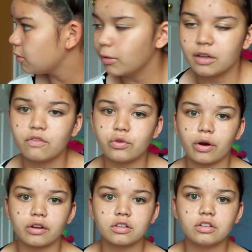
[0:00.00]
but if you
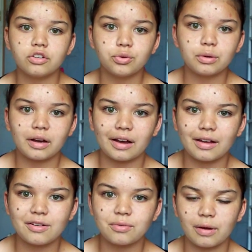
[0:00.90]
are going to do it,
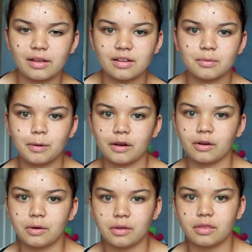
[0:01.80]
I'd wait
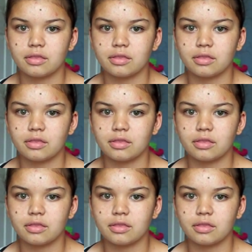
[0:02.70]
about